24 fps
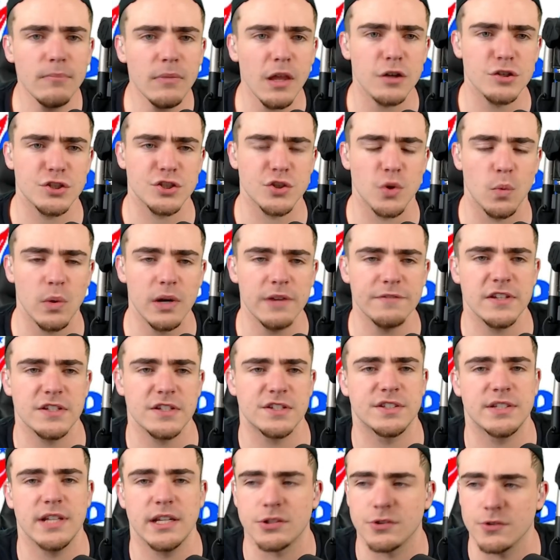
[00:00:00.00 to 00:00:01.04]
So what if the
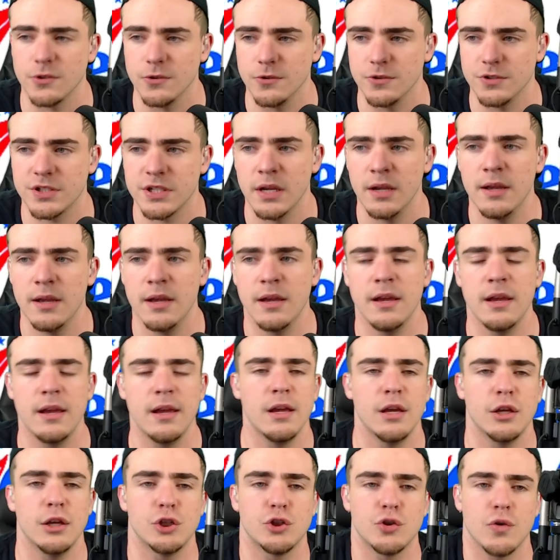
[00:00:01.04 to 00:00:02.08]
Sixers
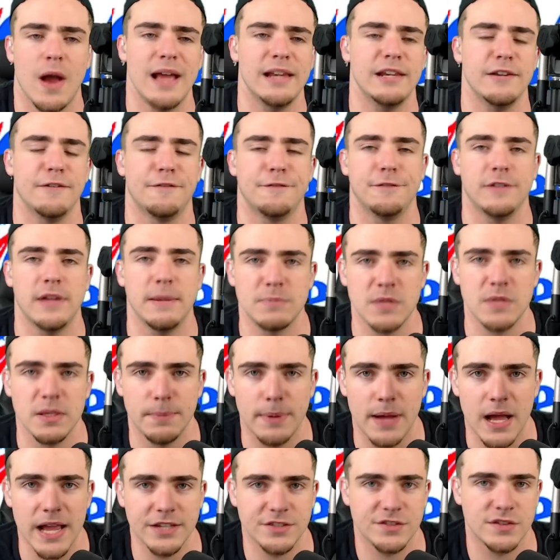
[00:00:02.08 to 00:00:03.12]
tried to flip
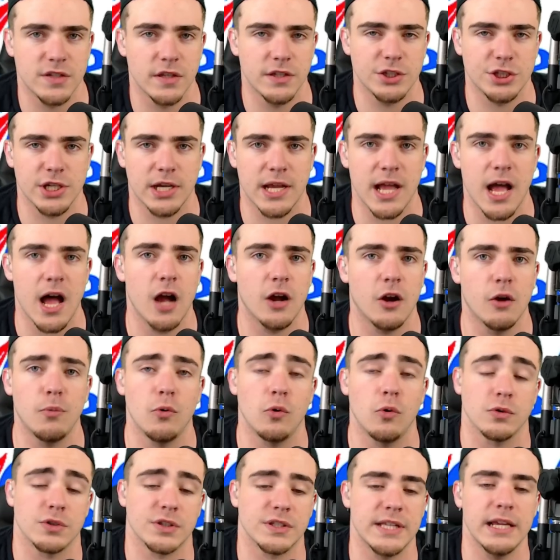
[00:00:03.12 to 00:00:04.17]
Tobias to the Chicago
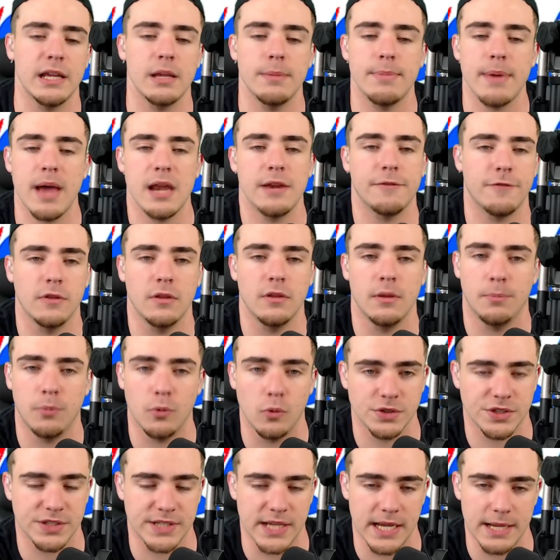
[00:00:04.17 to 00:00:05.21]
Bulls. Think about it from the
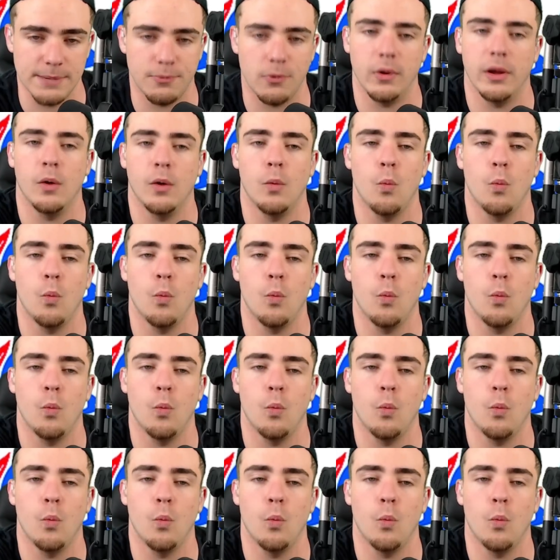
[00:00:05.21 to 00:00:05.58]
Bulls standpoint.